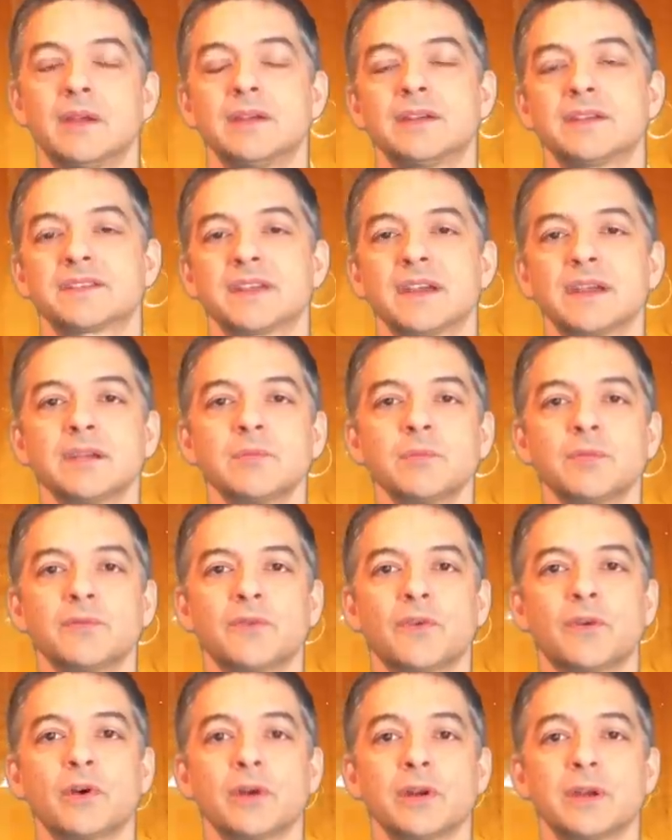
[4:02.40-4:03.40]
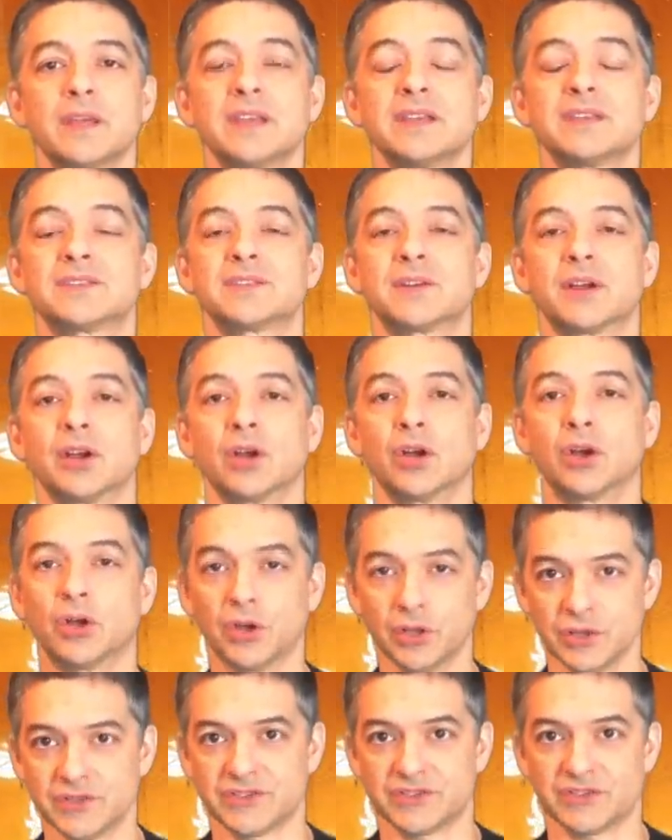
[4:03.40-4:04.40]
Sign number four, he's
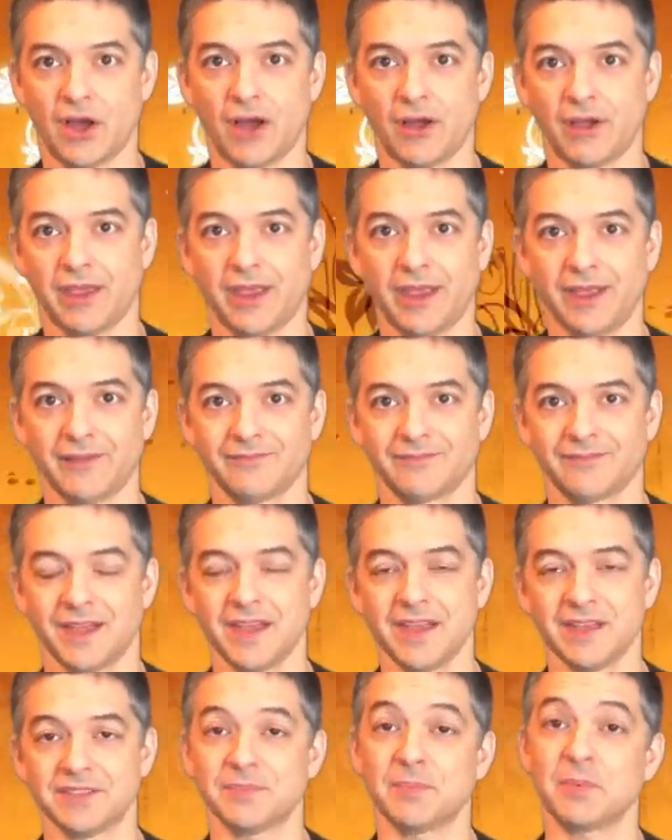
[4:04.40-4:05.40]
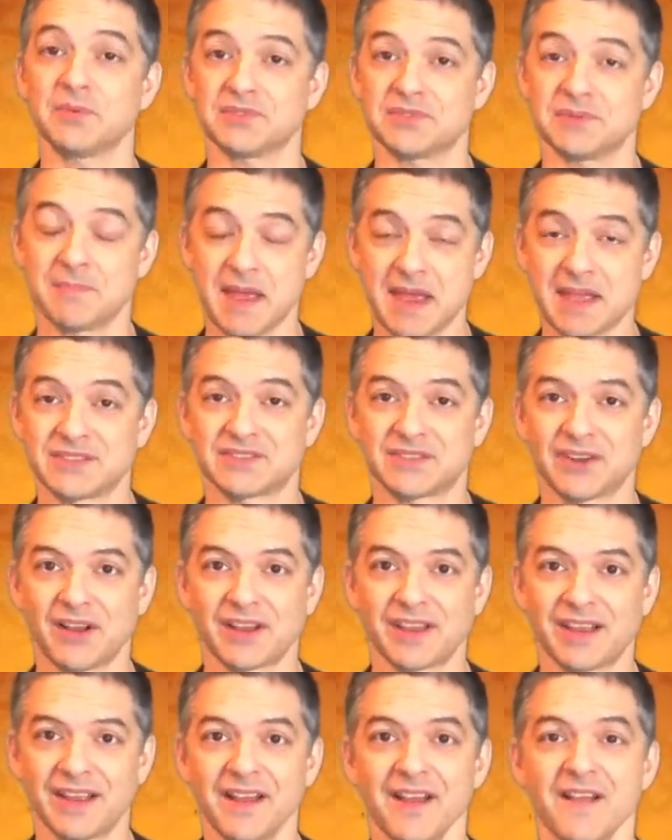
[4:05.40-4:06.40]
good stalking as opposed to bad
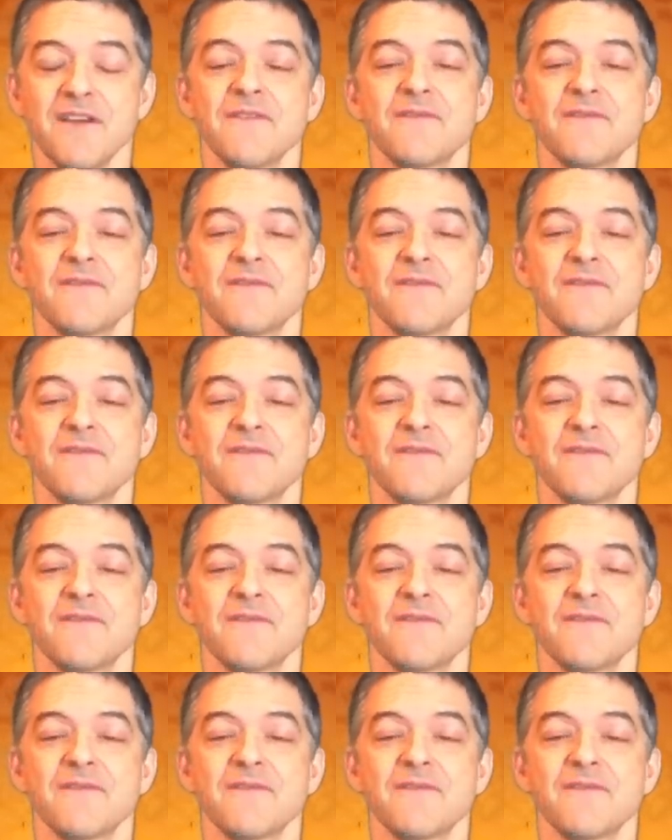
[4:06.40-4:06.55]
stalking.